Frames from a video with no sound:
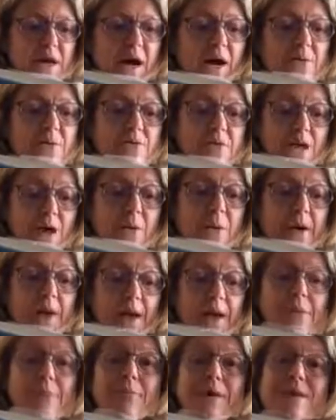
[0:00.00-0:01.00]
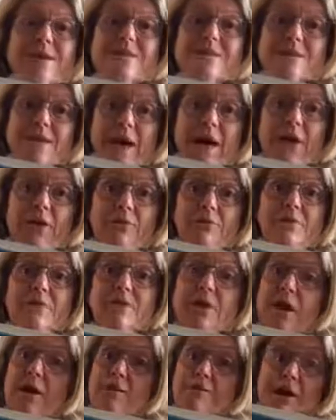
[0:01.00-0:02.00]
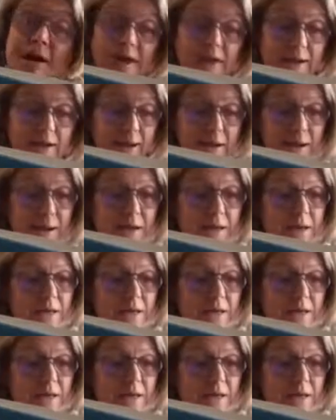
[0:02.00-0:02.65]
I was going out myself directly.